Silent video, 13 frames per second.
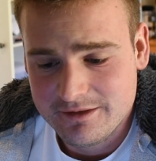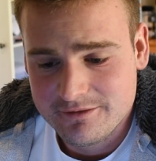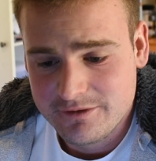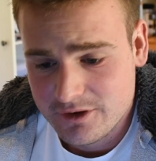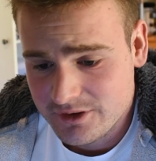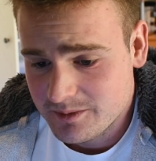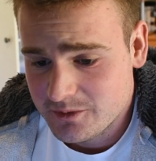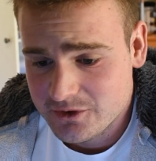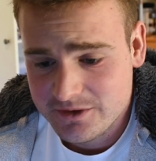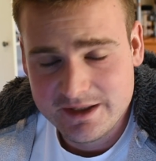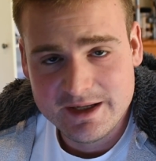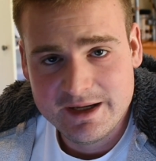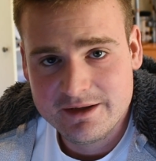Furthermore,
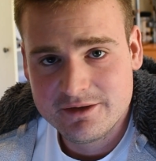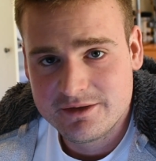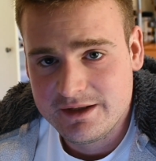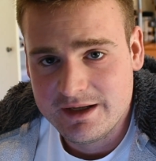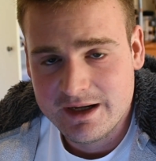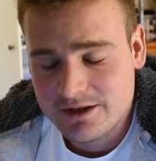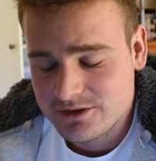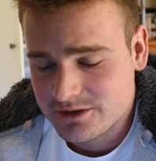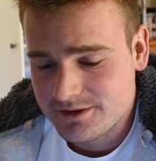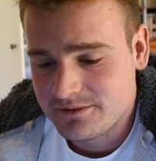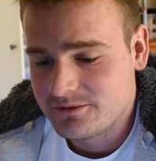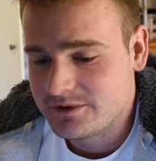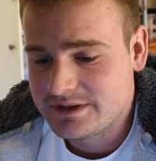the, the
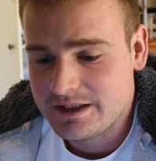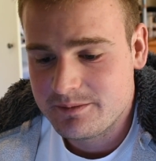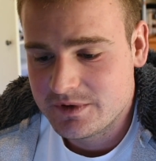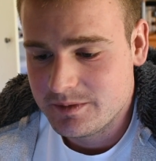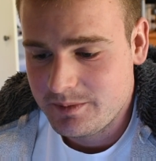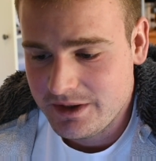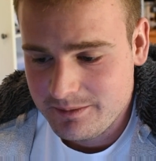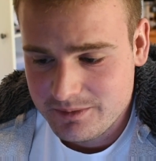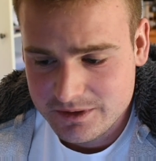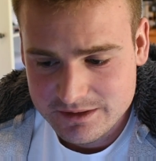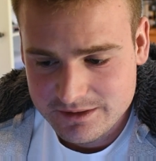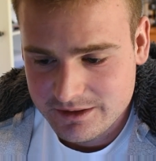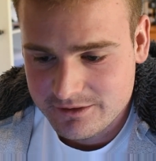androgen receptor paper
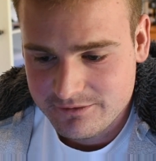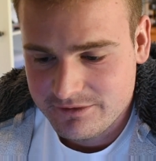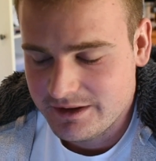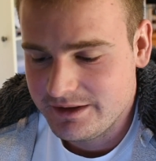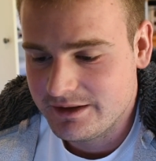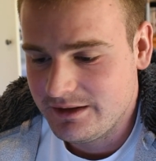did not find a